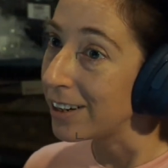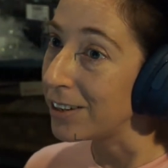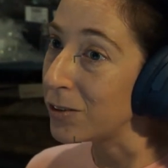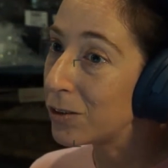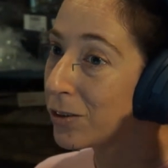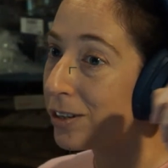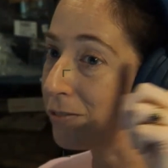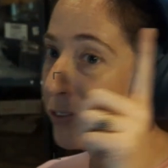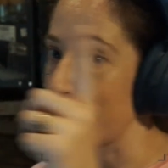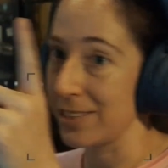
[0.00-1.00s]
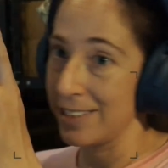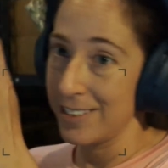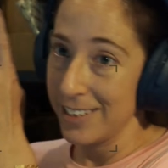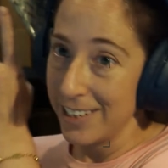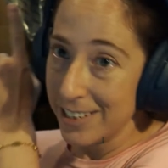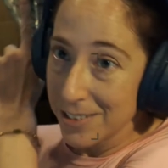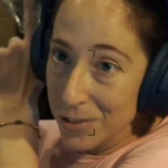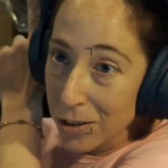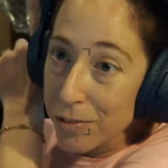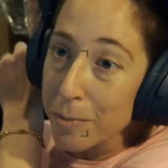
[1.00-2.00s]
I don't know if you can see
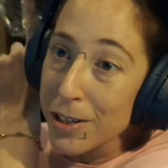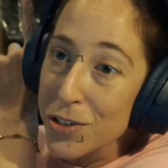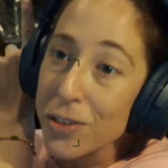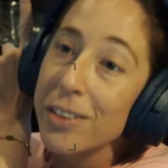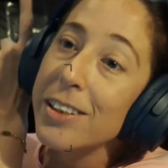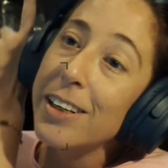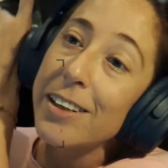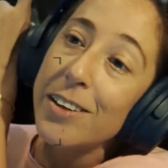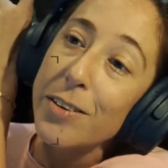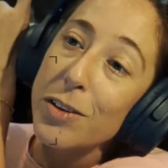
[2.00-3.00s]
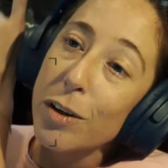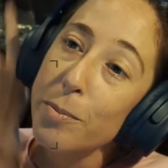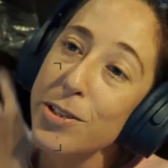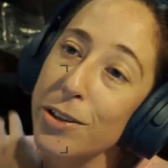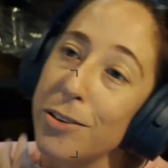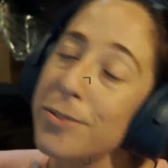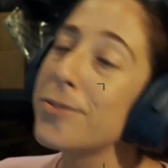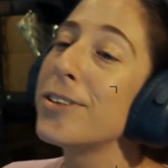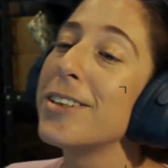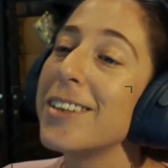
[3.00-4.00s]
just over my shoulder on the top shelf.